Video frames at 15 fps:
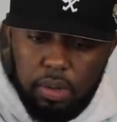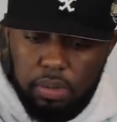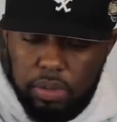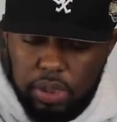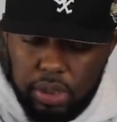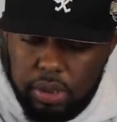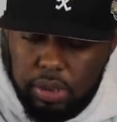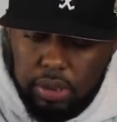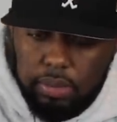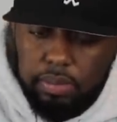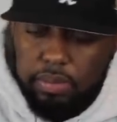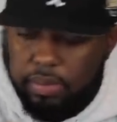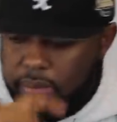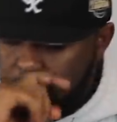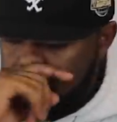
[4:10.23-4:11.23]
known.
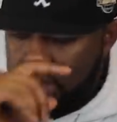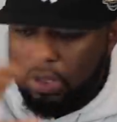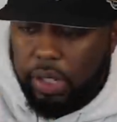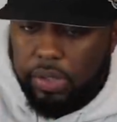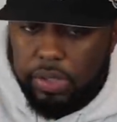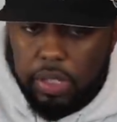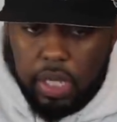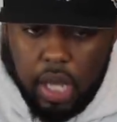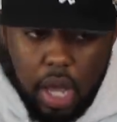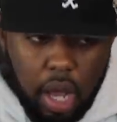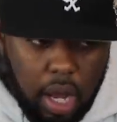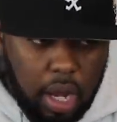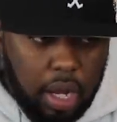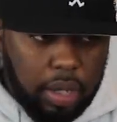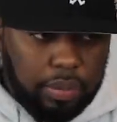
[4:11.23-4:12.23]
Jersey.
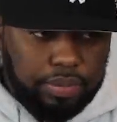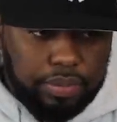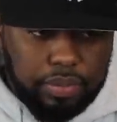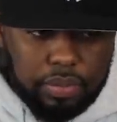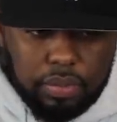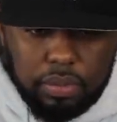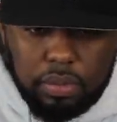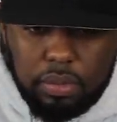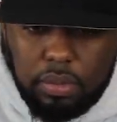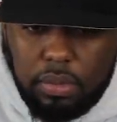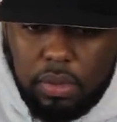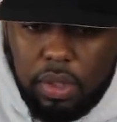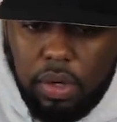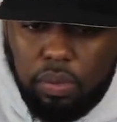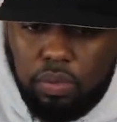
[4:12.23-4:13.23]
Um,
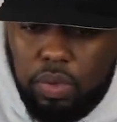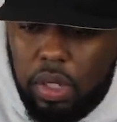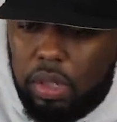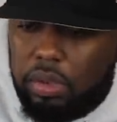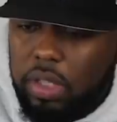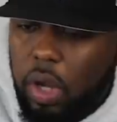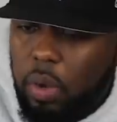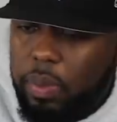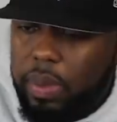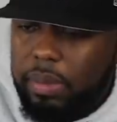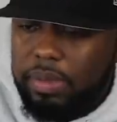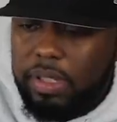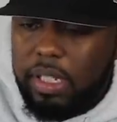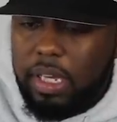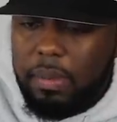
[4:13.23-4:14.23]
real dope
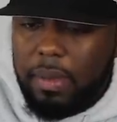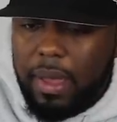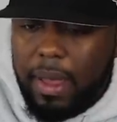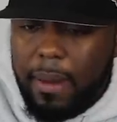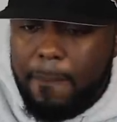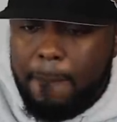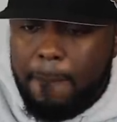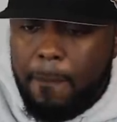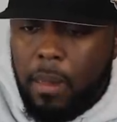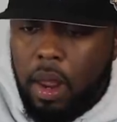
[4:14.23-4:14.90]
MC, man.